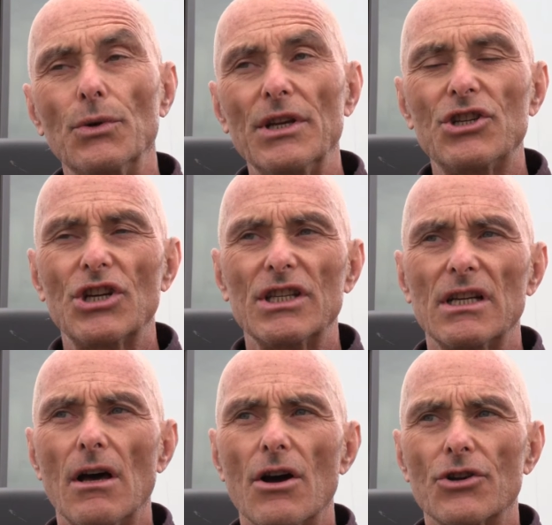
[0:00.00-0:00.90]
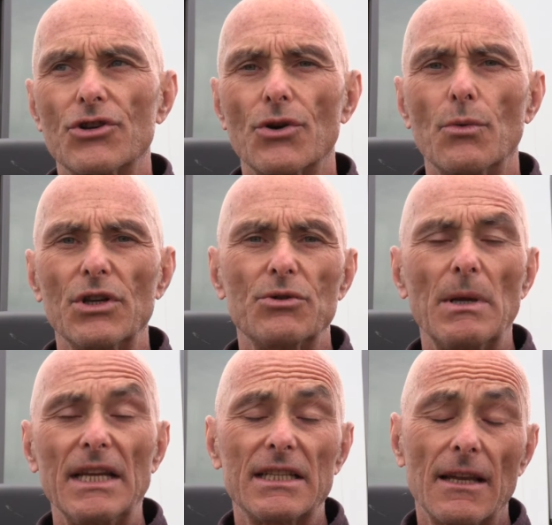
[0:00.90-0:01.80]
inches larger, which
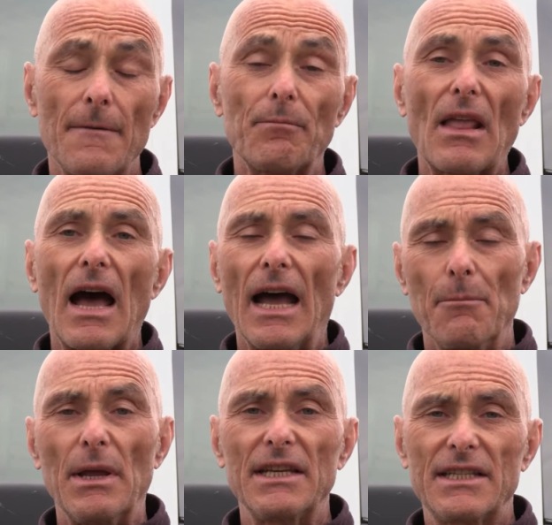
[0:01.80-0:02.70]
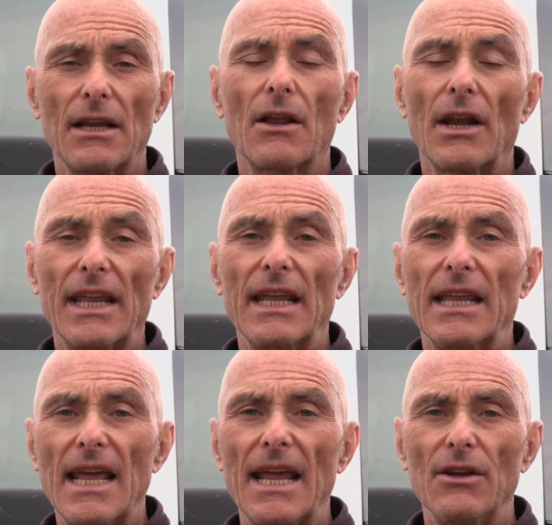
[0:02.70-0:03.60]
means I basically
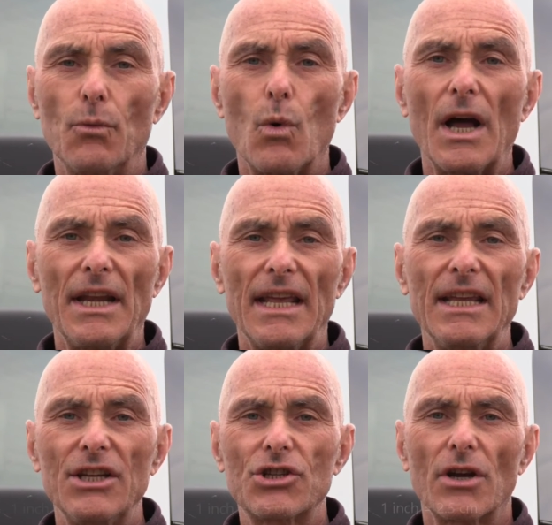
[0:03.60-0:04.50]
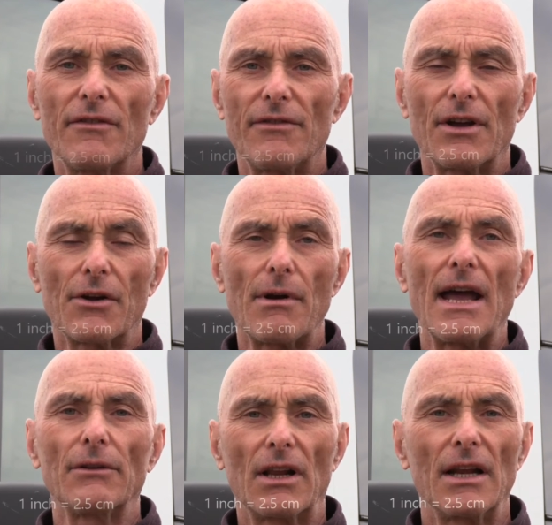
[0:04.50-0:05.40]
gained 1 inch of
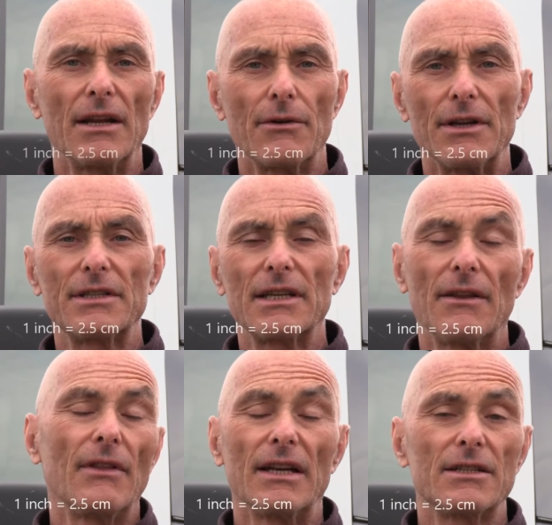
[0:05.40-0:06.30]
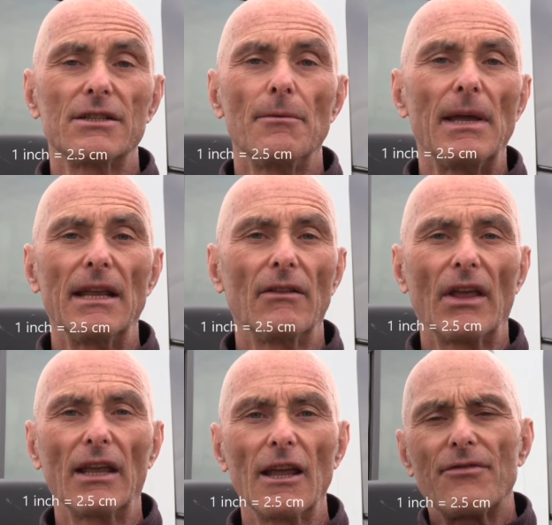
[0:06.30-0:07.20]
ground clearance, and that's the main
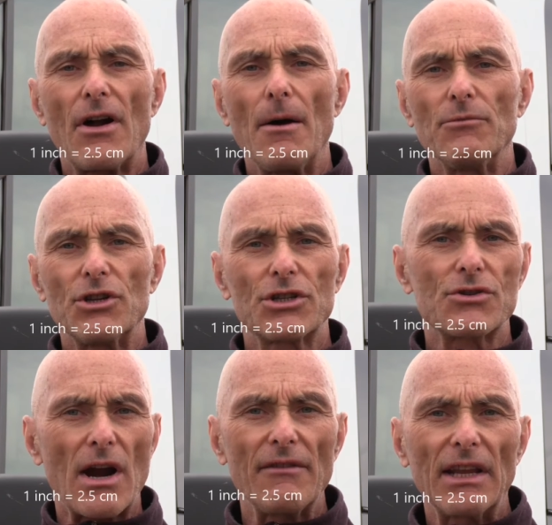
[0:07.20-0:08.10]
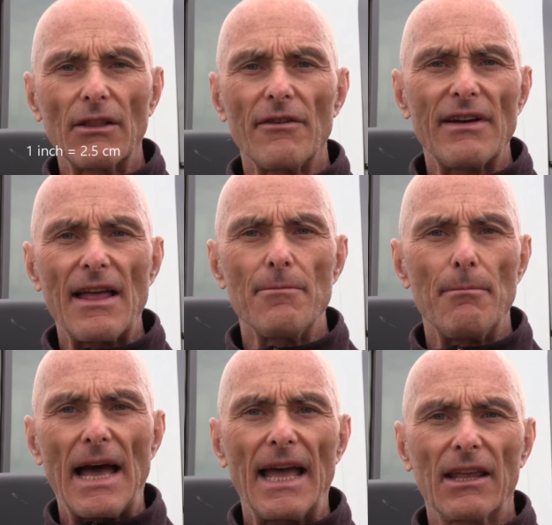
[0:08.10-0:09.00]
thing. From just driving the van
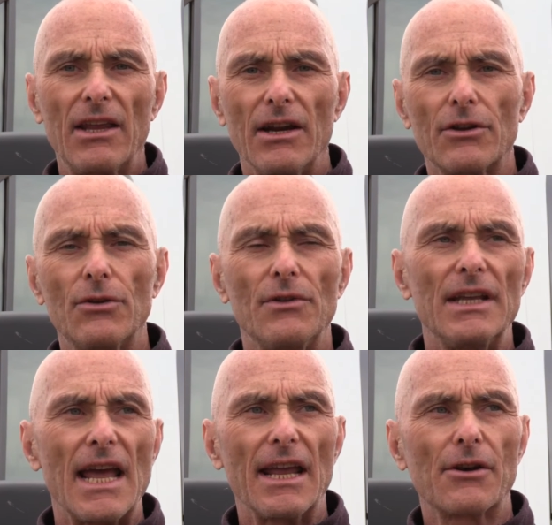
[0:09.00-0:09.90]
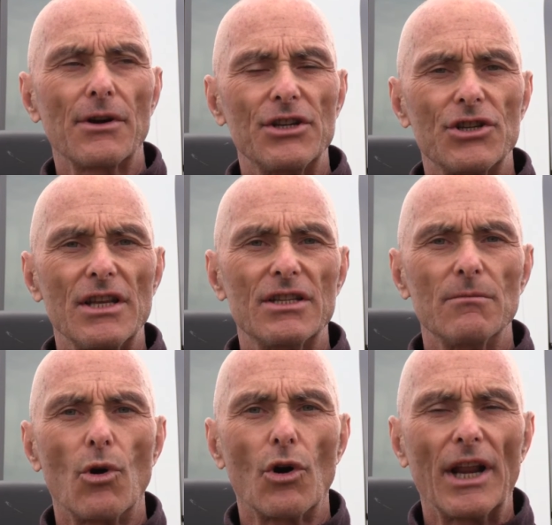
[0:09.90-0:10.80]
back here to the acreage this
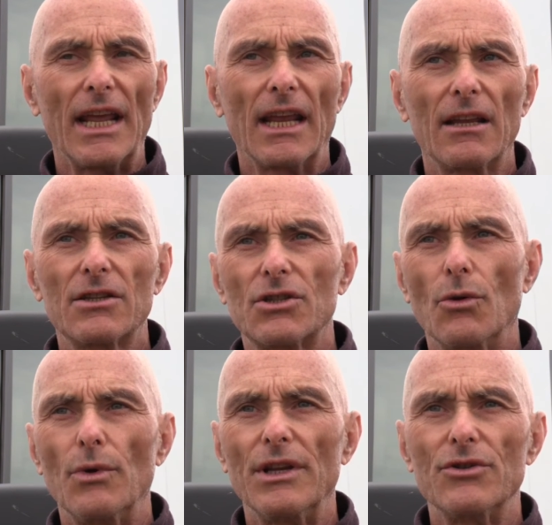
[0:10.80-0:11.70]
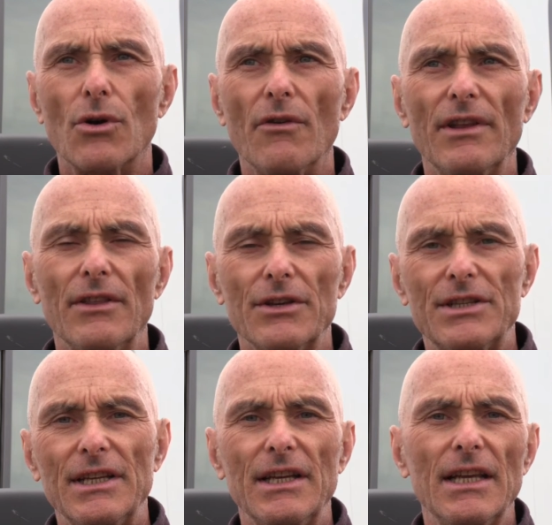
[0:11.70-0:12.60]
morning, so we drove in the
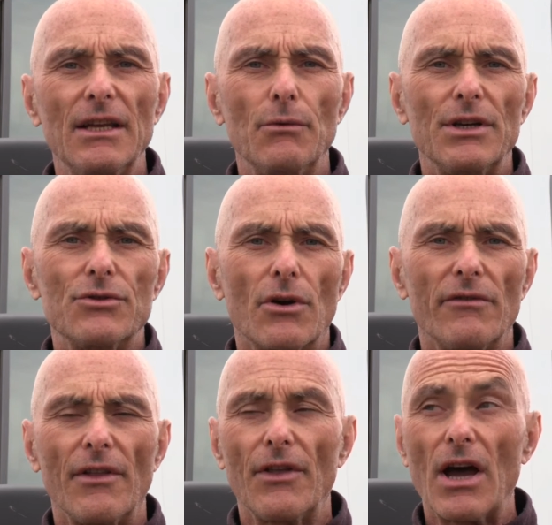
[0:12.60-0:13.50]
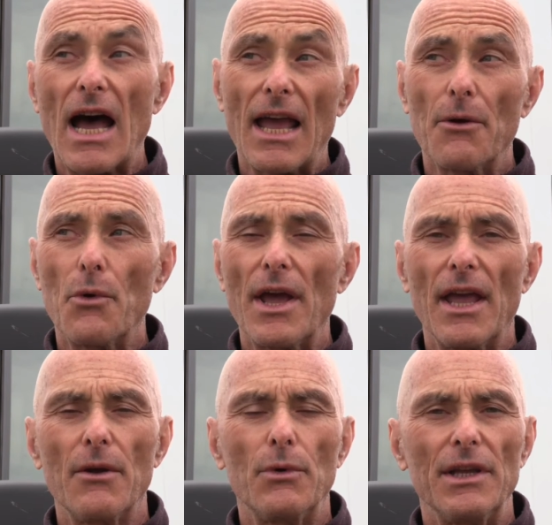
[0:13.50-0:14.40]
city, we drove on the
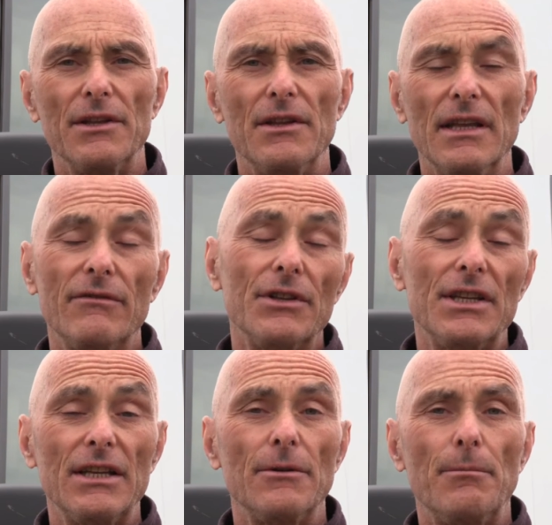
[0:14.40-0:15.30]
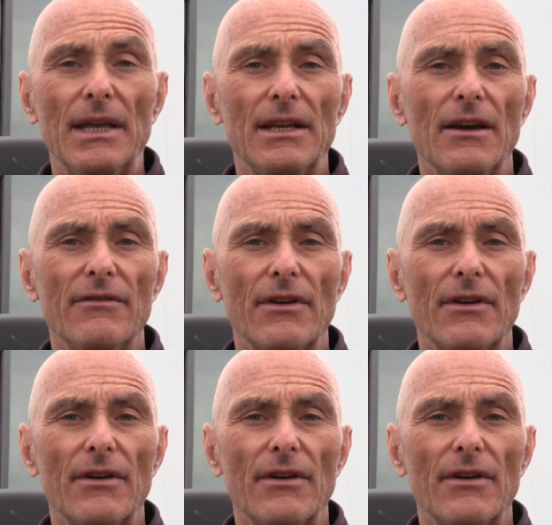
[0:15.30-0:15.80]
highway, we even did a bit of